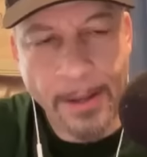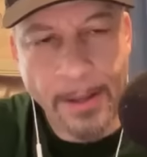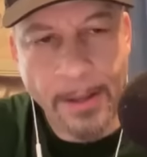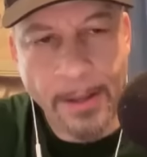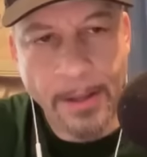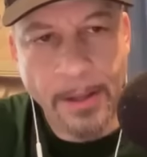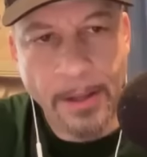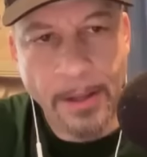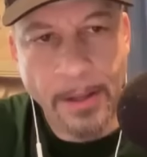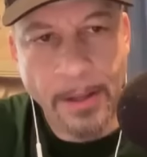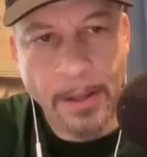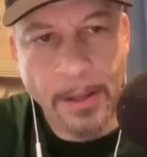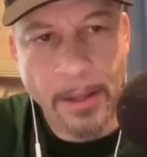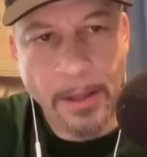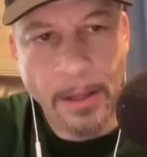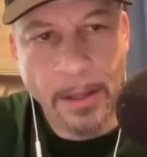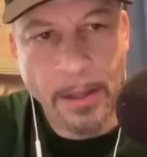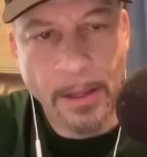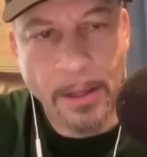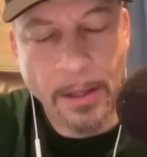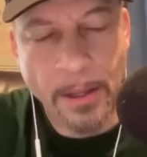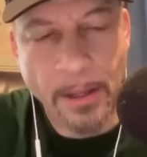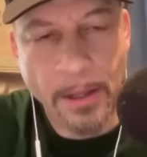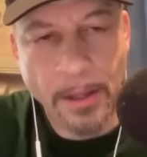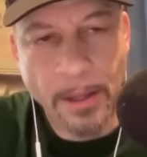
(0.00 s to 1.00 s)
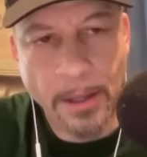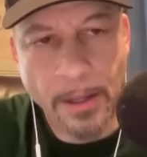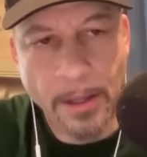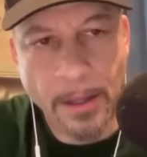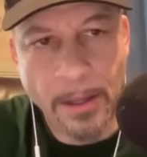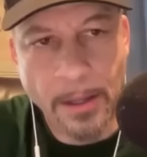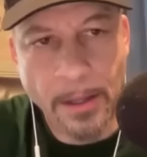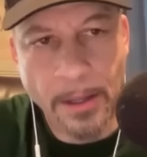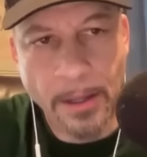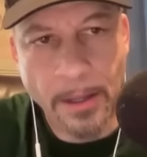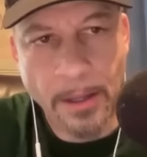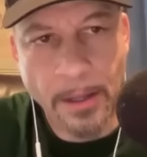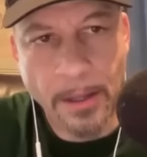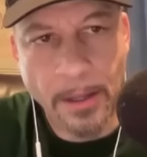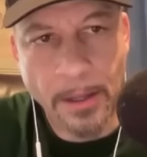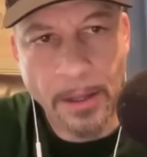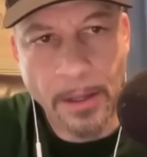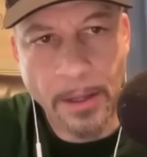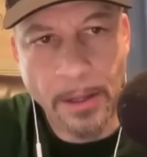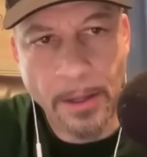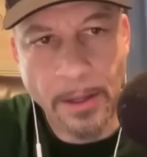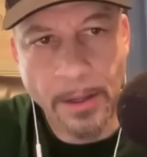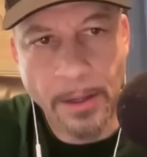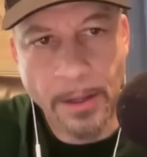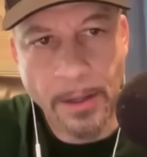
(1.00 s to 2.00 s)

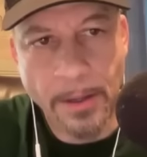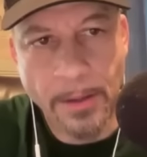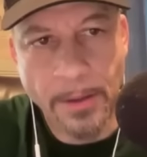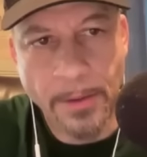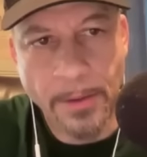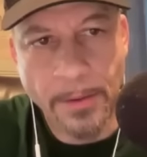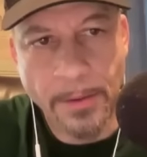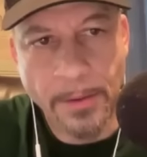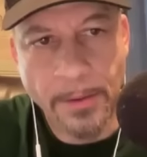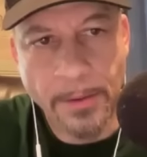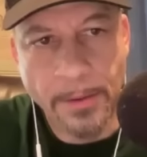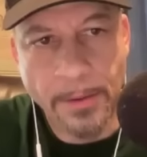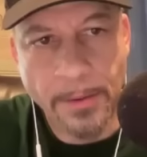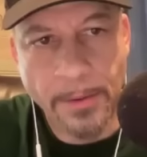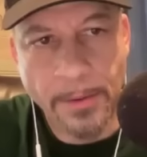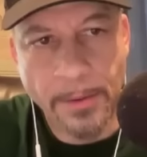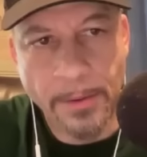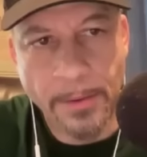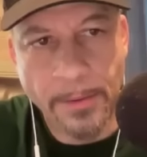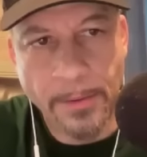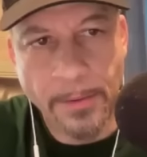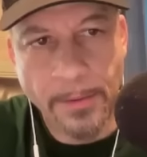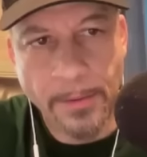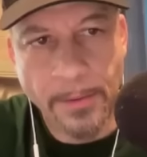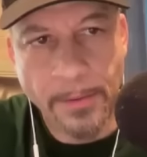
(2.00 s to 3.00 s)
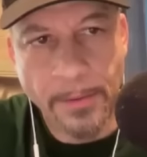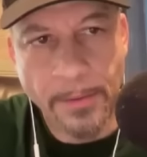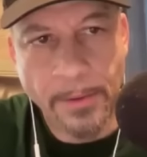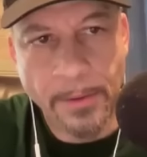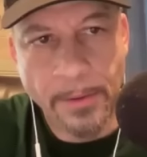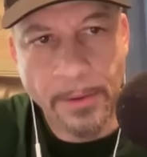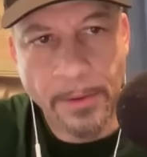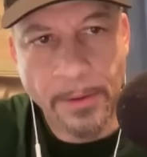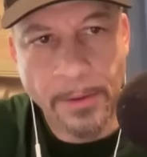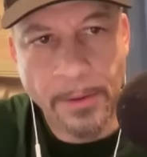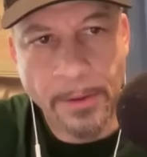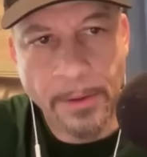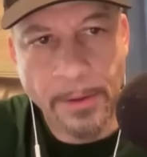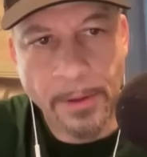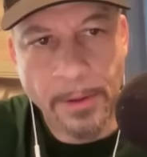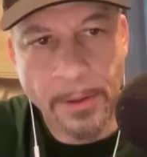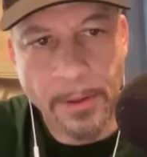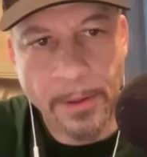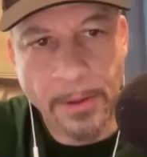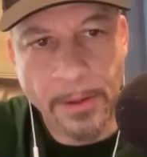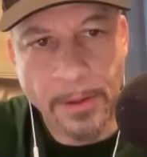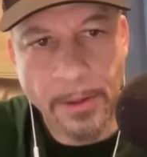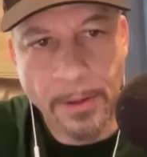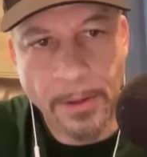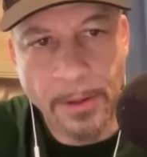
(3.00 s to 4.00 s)

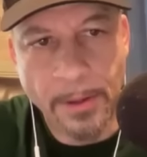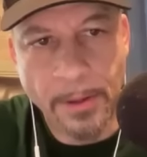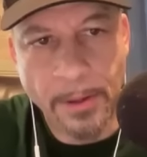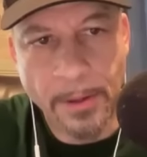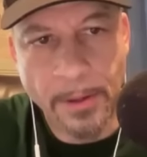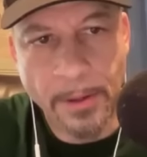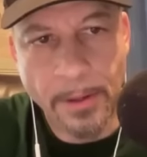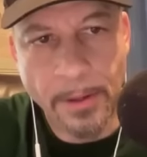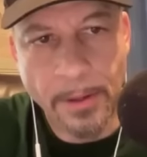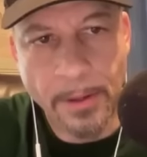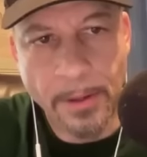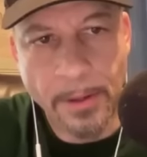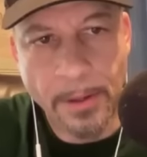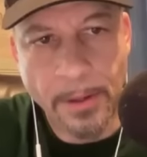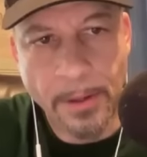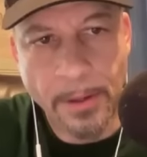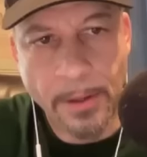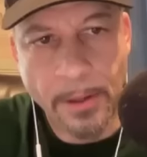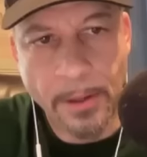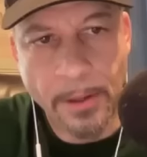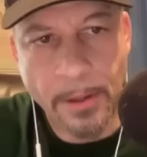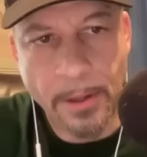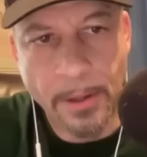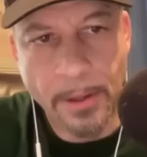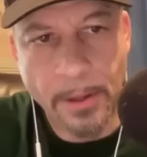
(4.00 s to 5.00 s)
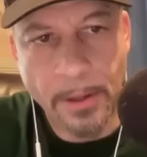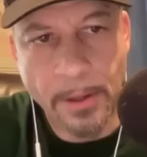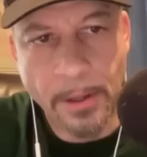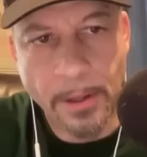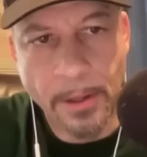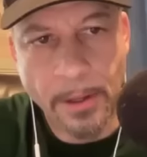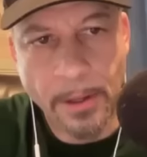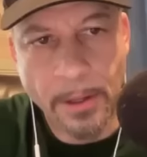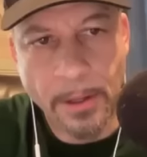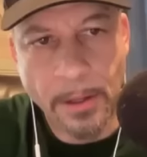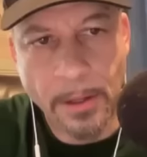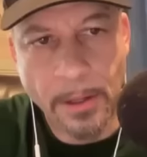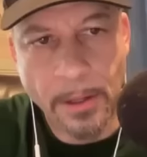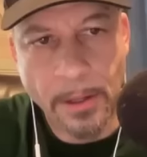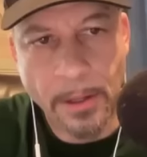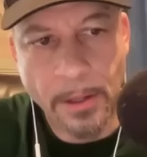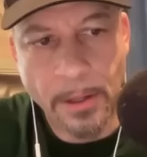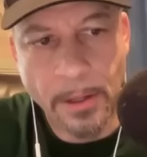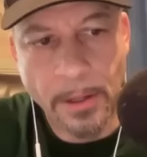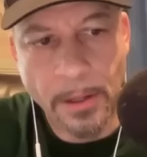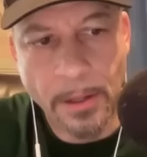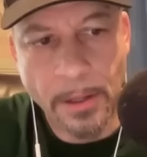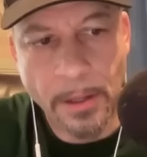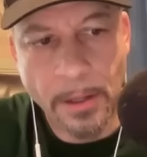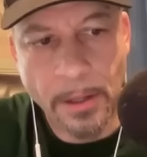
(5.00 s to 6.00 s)

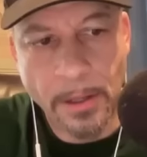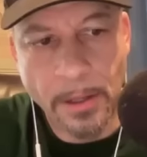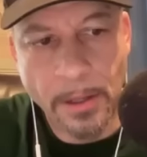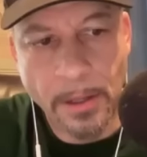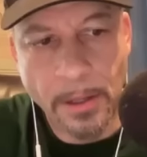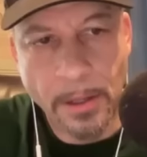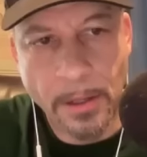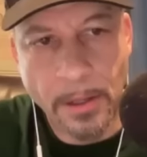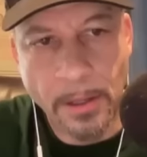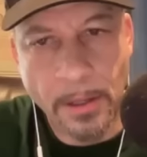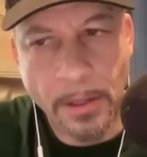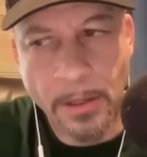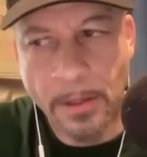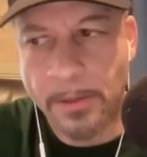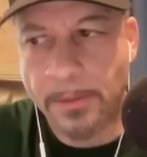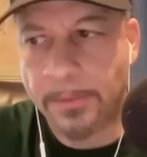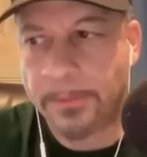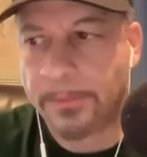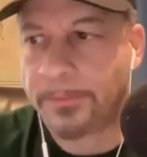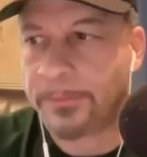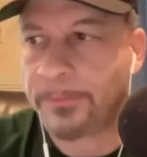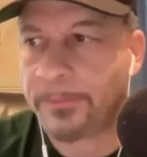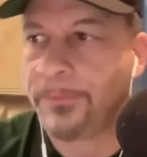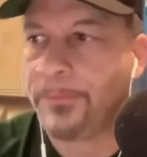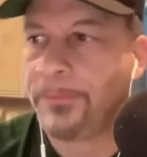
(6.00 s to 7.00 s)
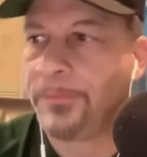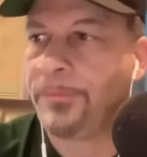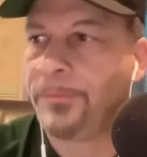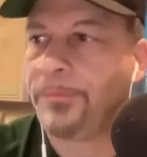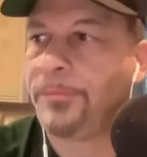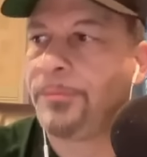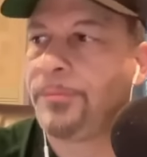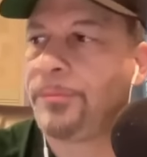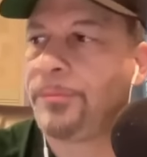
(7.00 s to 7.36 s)
No words are spoken by the person on screen.